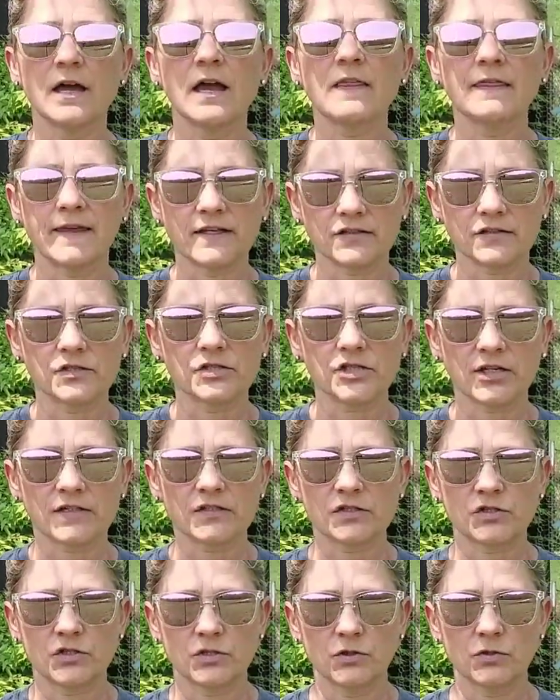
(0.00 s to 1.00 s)
they
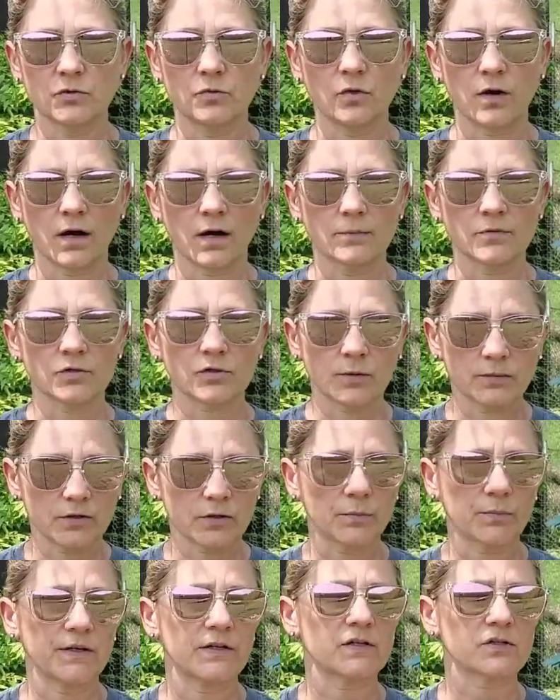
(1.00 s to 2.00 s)
suggest to trim
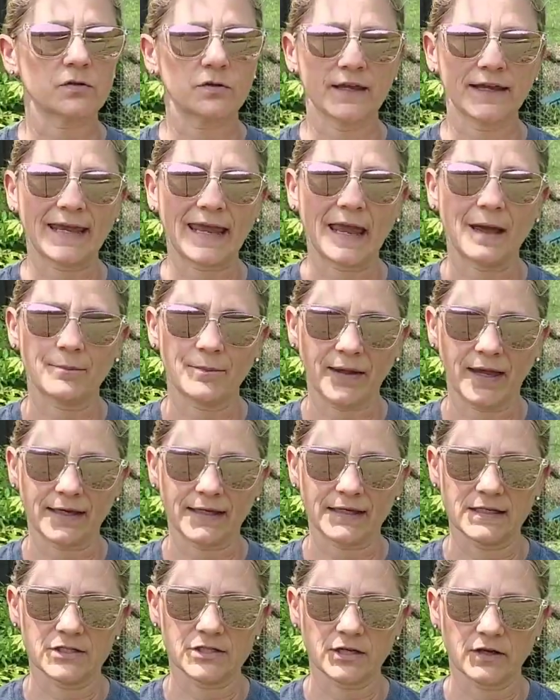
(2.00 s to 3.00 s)
their beaks so they can't peck
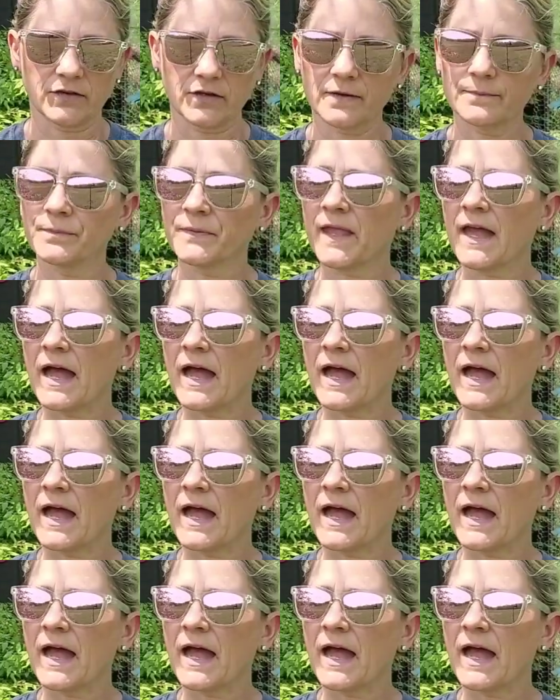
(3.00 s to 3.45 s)
each other.